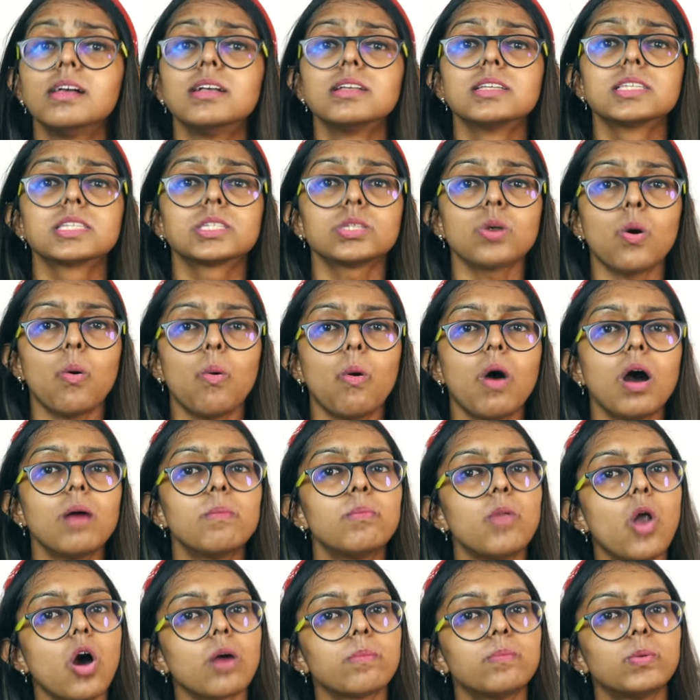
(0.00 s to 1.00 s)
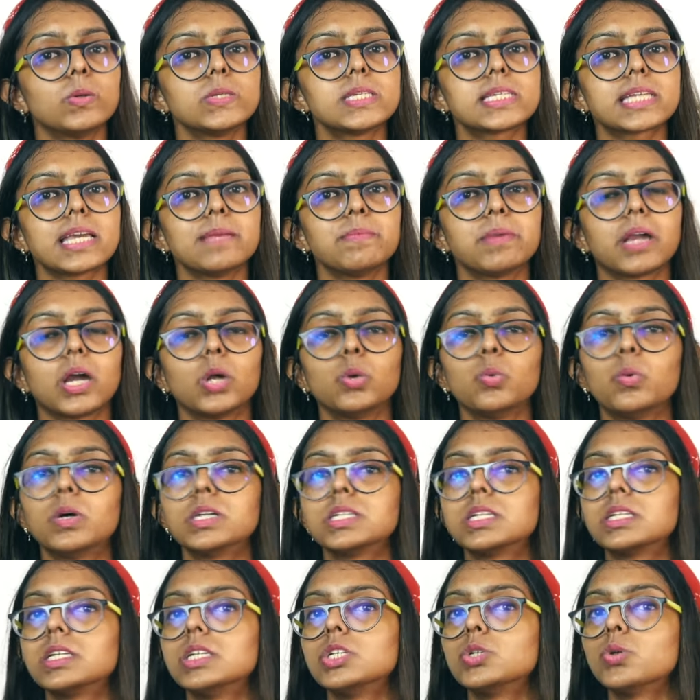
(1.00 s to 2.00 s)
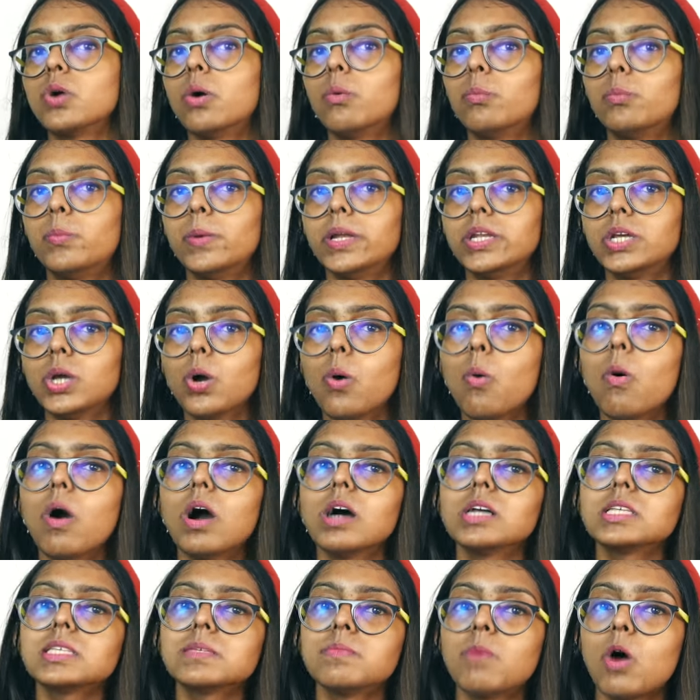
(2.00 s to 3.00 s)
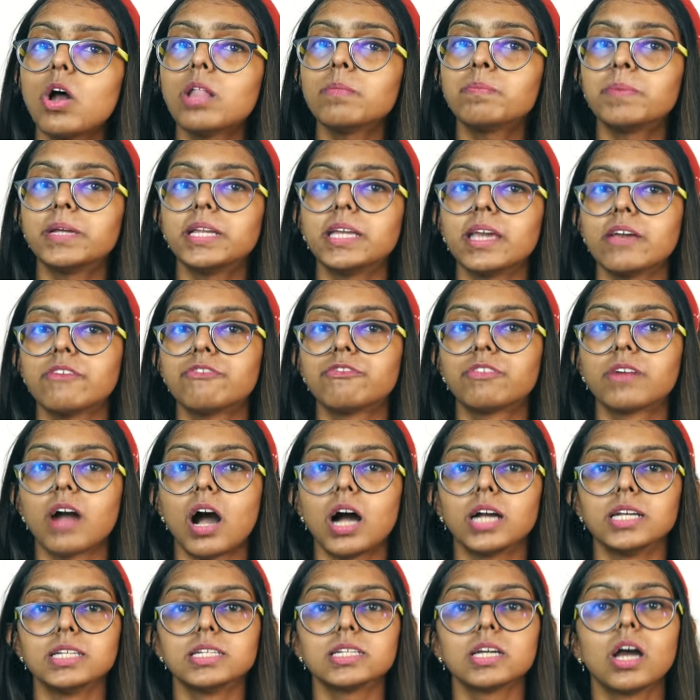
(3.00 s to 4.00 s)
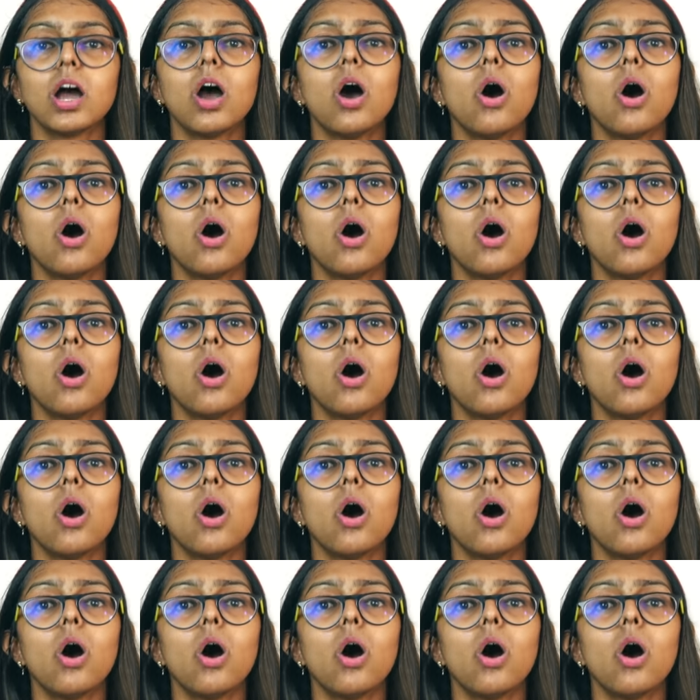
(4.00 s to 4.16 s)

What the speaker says: So a blog post can be converted into a video, a small PDF guide,